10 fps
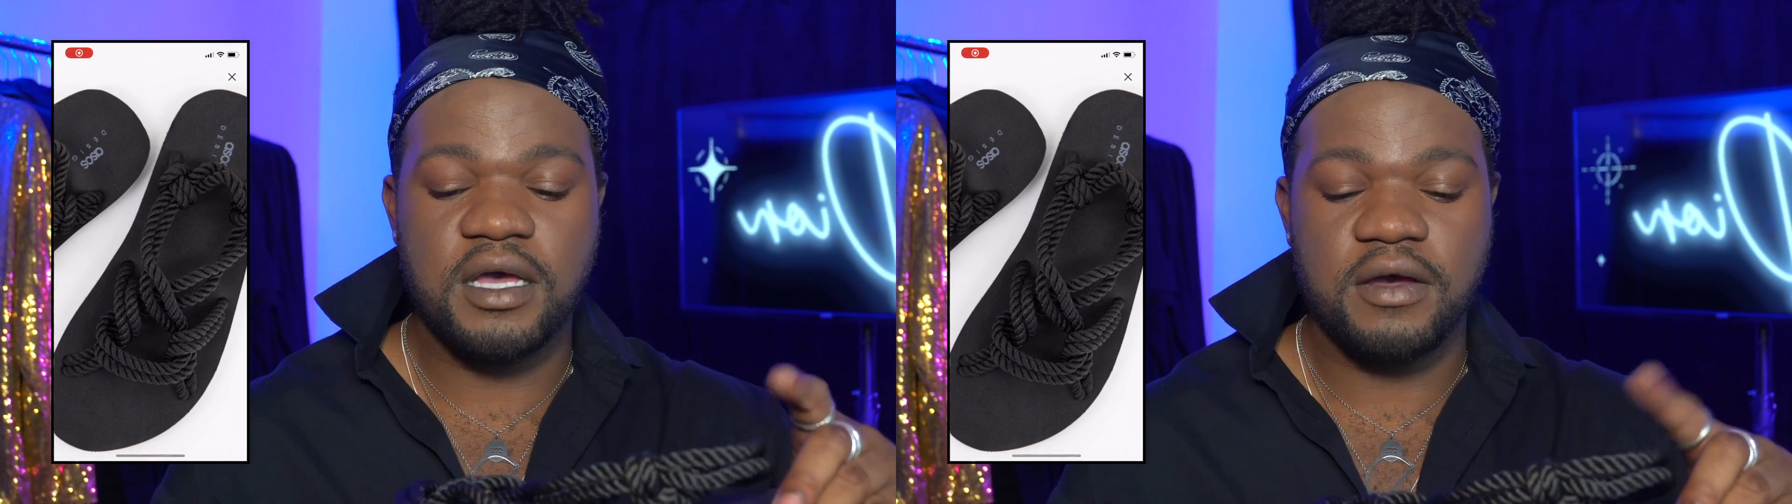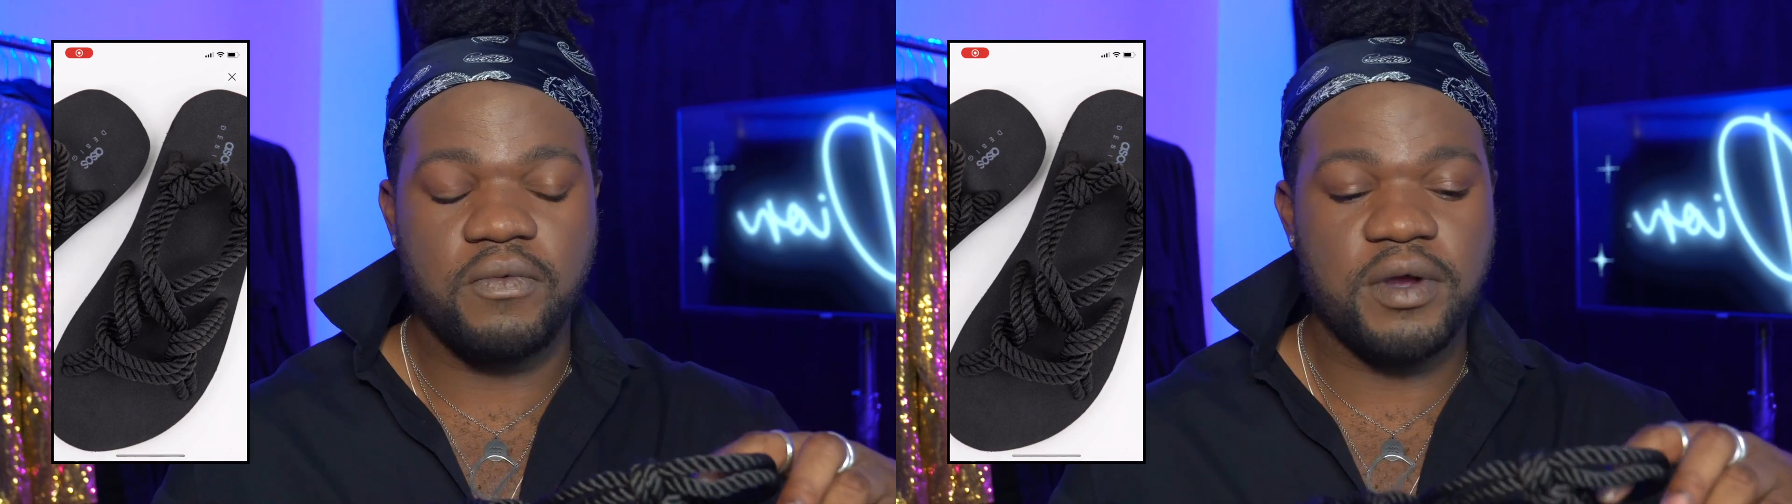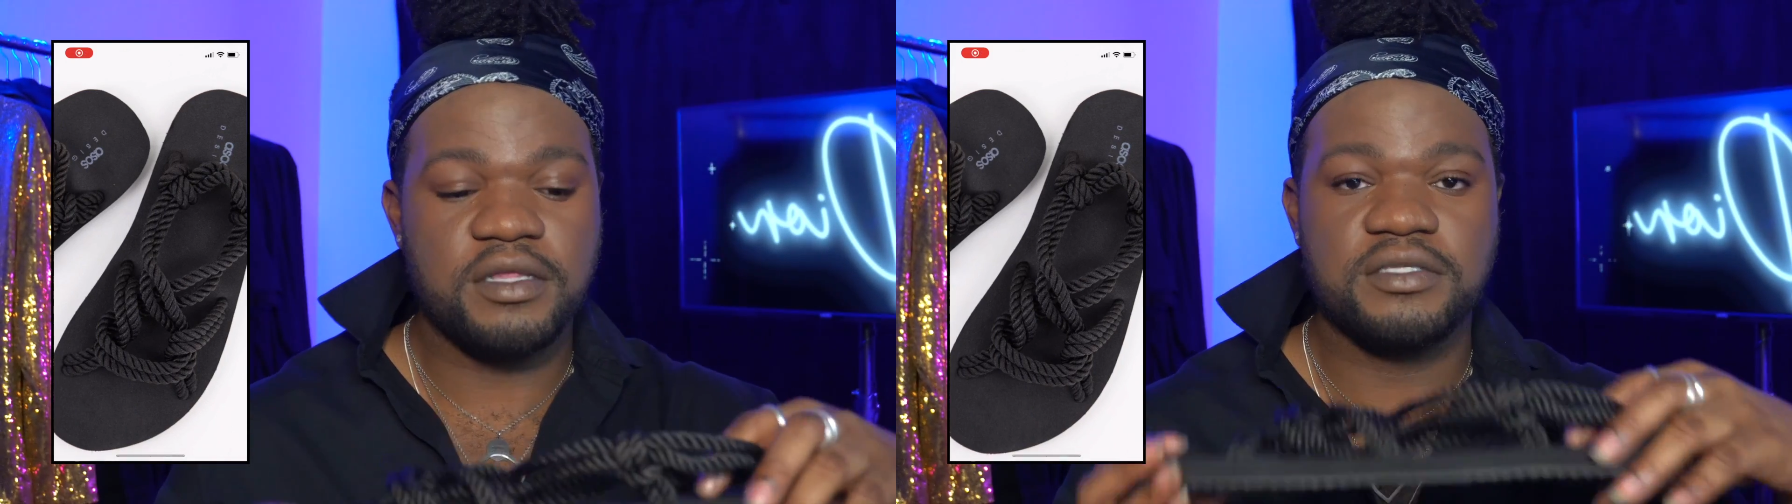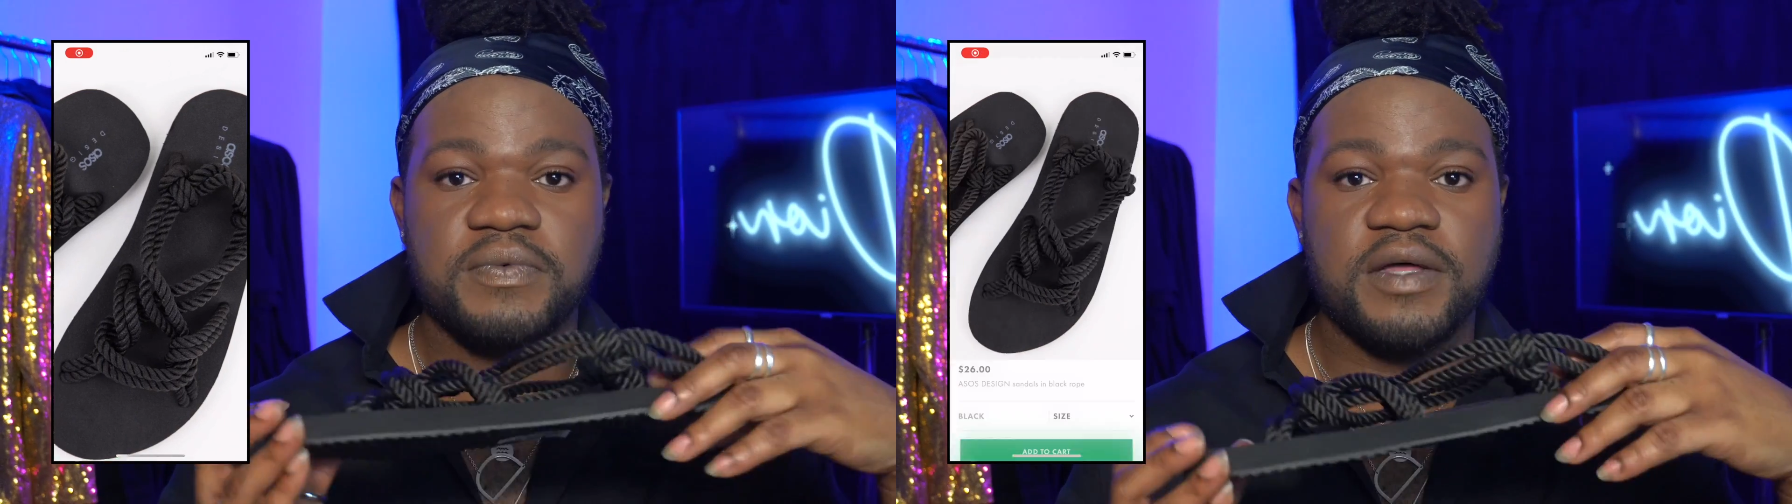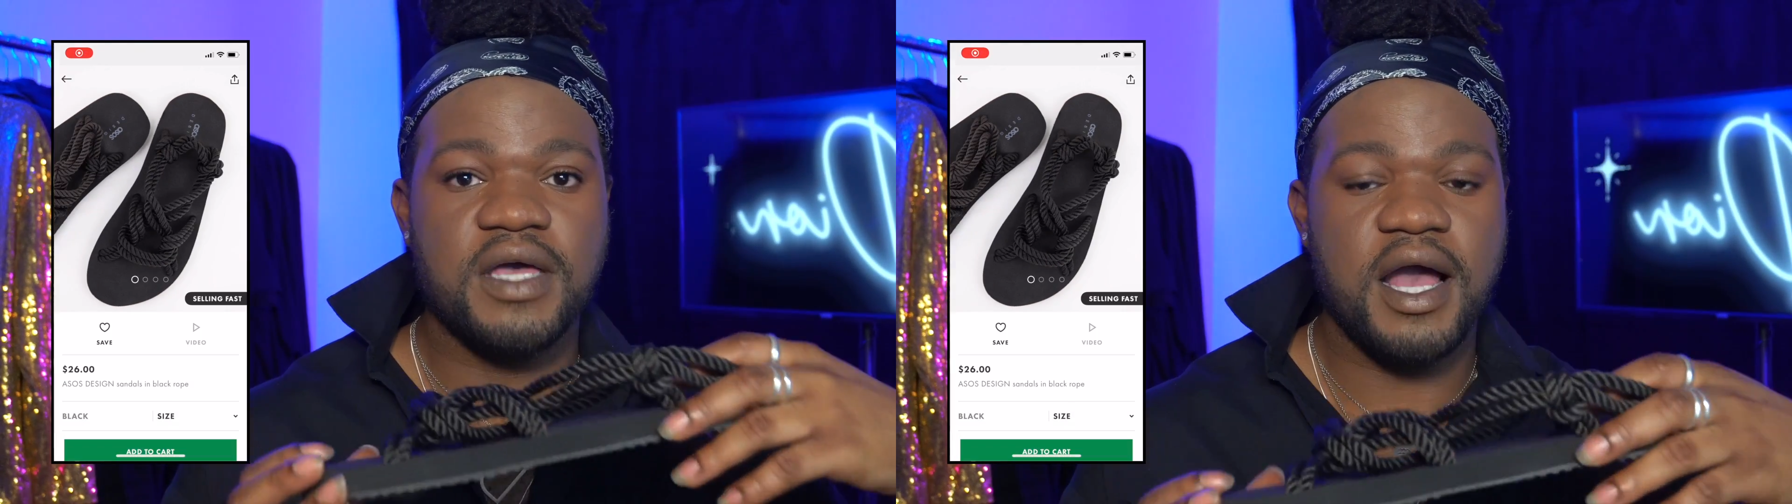I can wear these
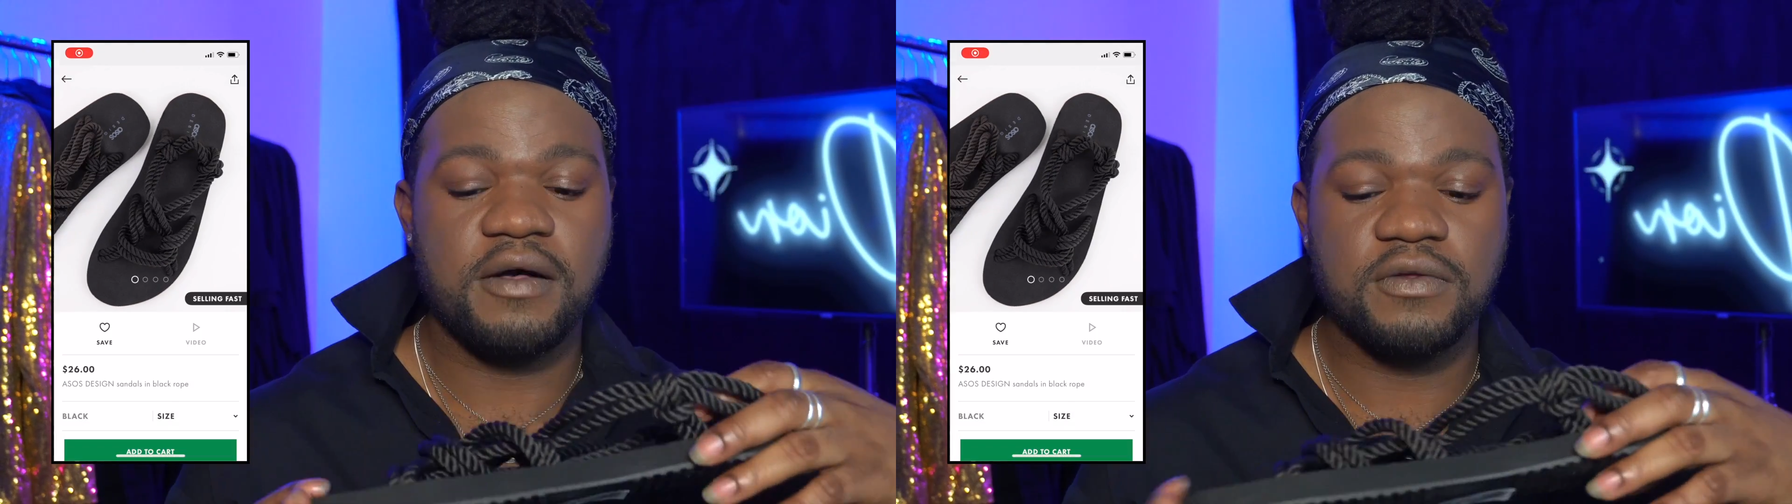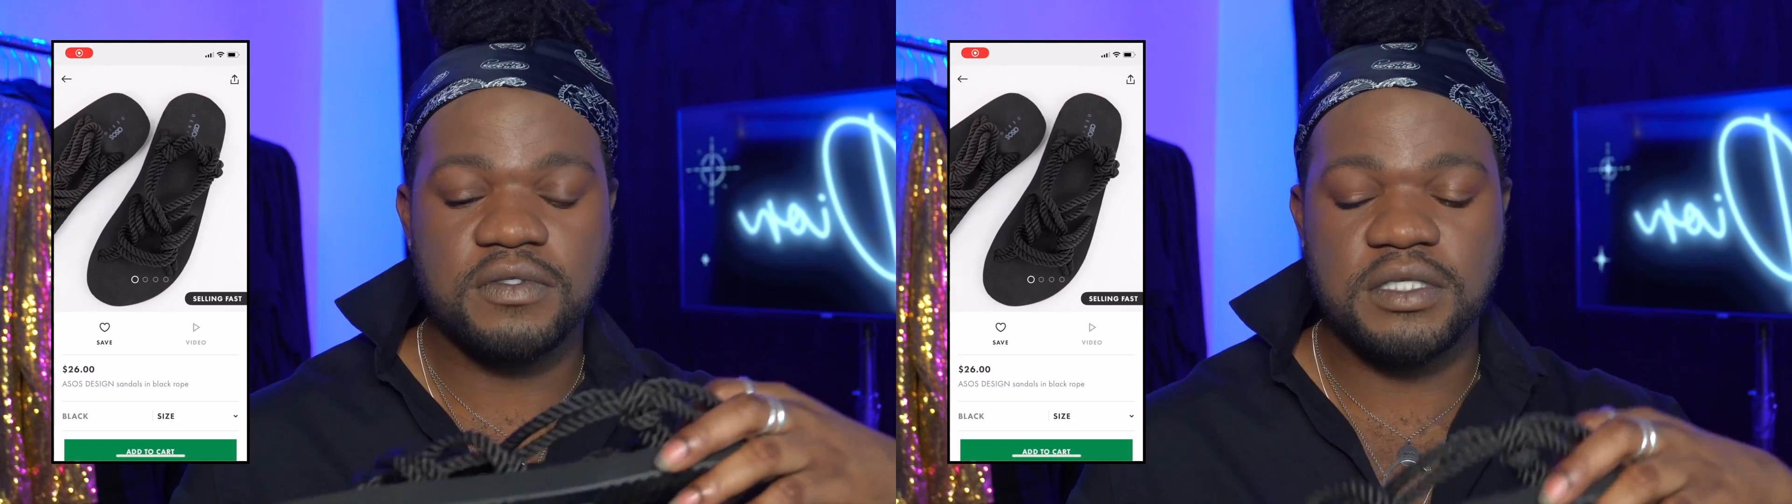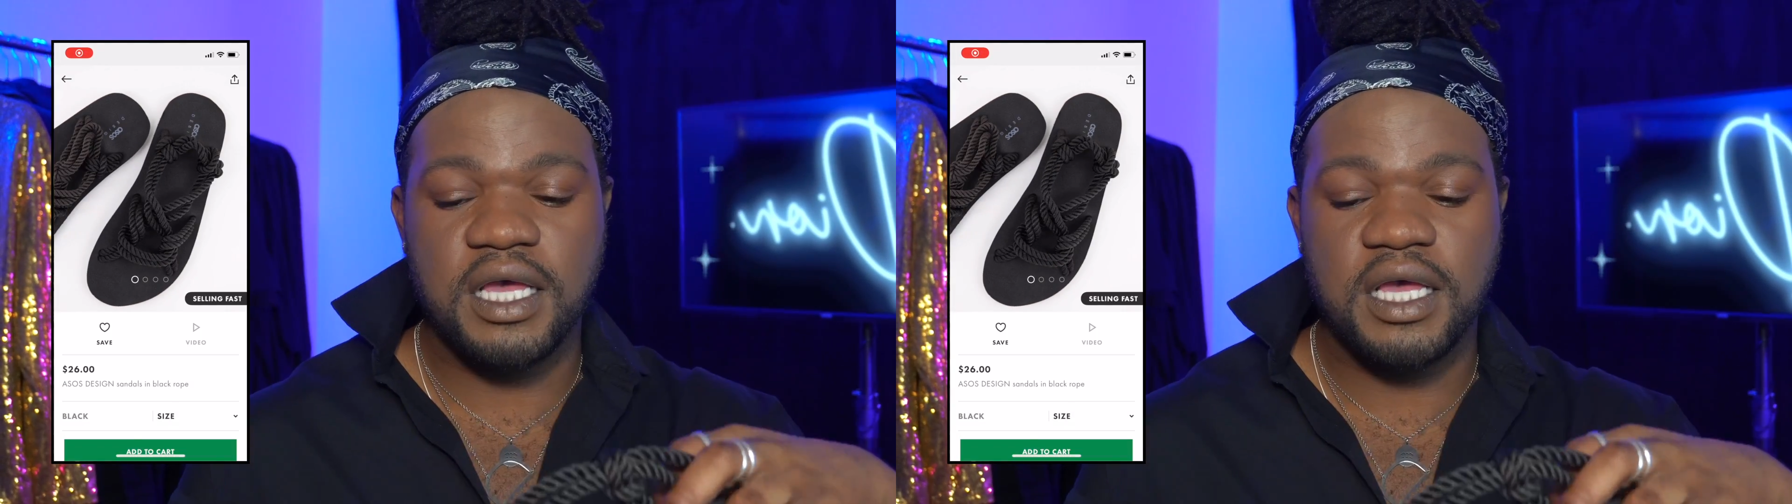around the house,